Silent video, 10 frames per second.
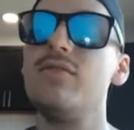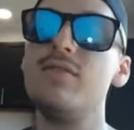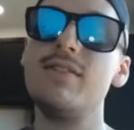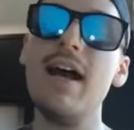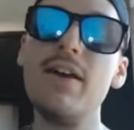
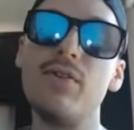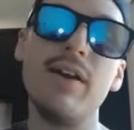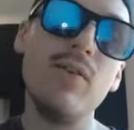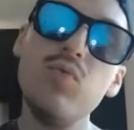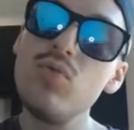
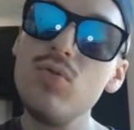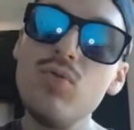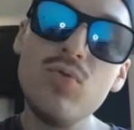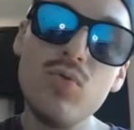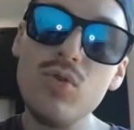siren.
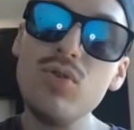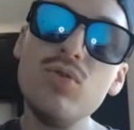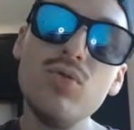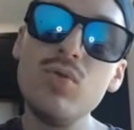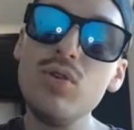Woo,
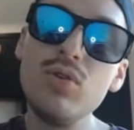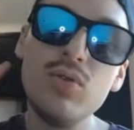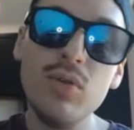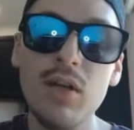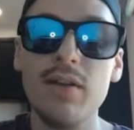woo,
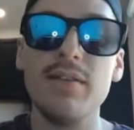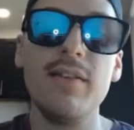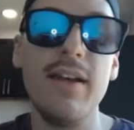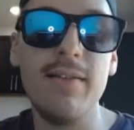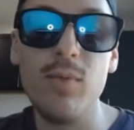woo.
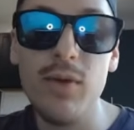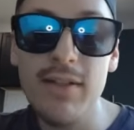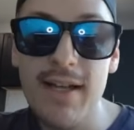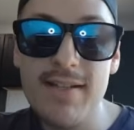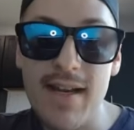They give them one
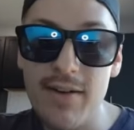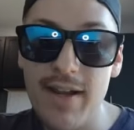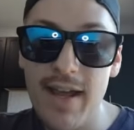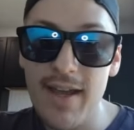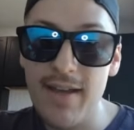last siren.
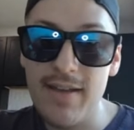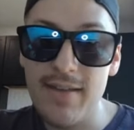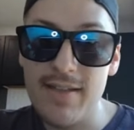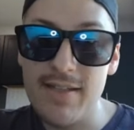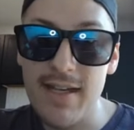Hey,
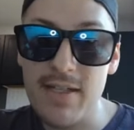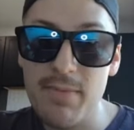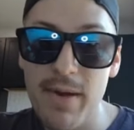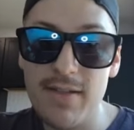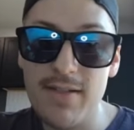this thing is
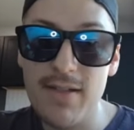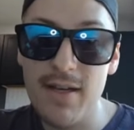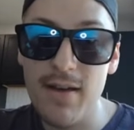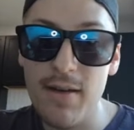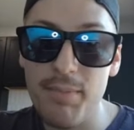about to
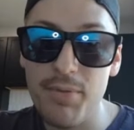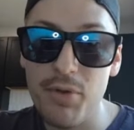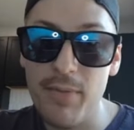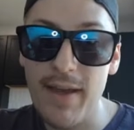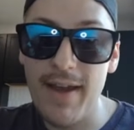dump.
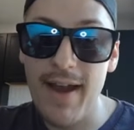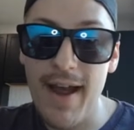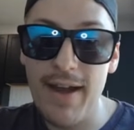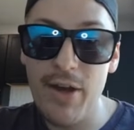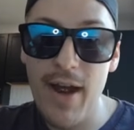You're making
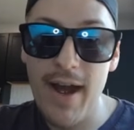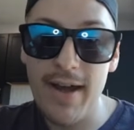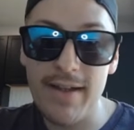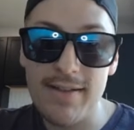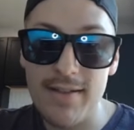higher
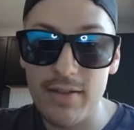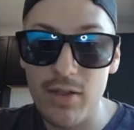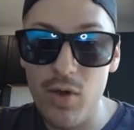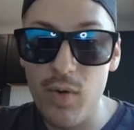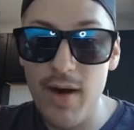highs,
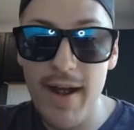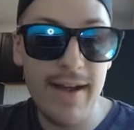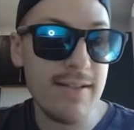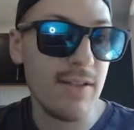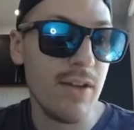lower
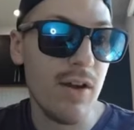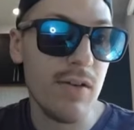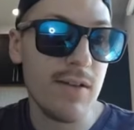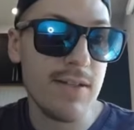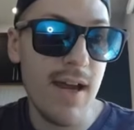highs on the
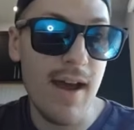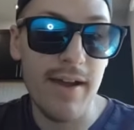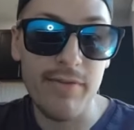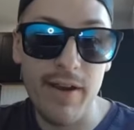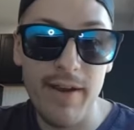
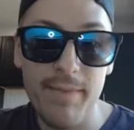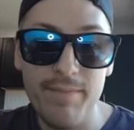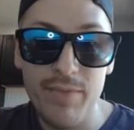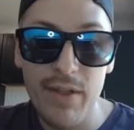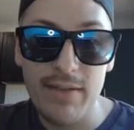RSI, right?
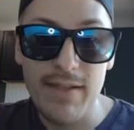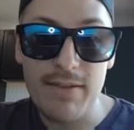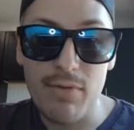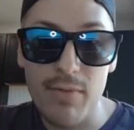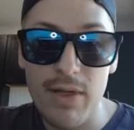
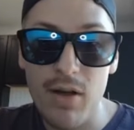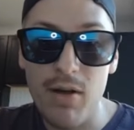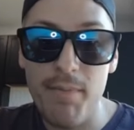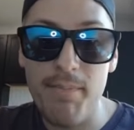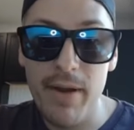That's what we
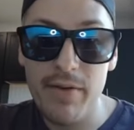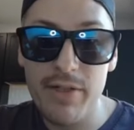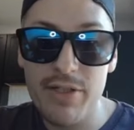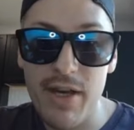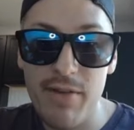call
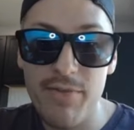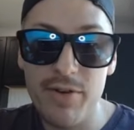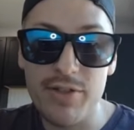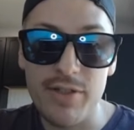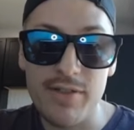bearish
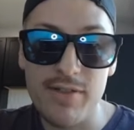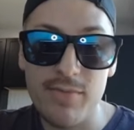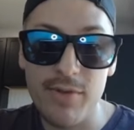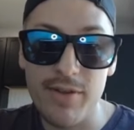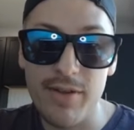divergence,
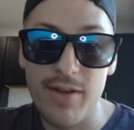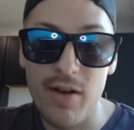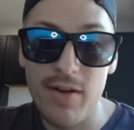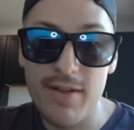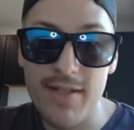where the
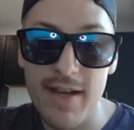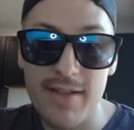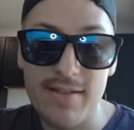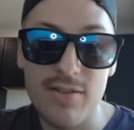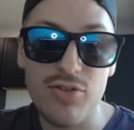RSI
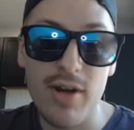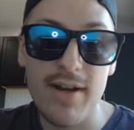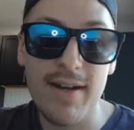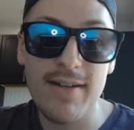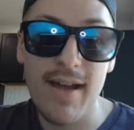is
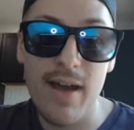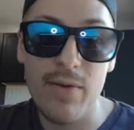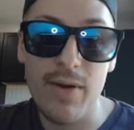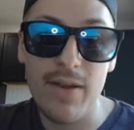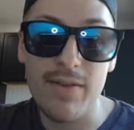trending
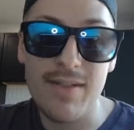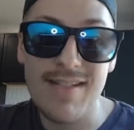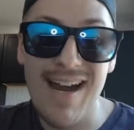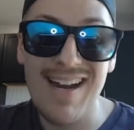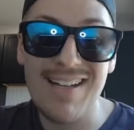down and the
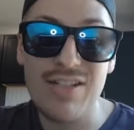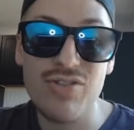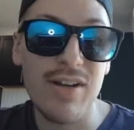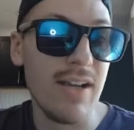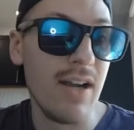stock is
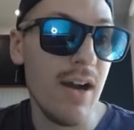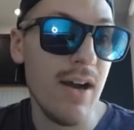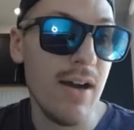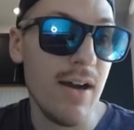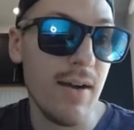trending
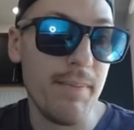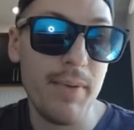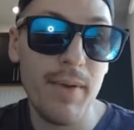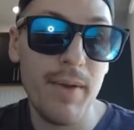up.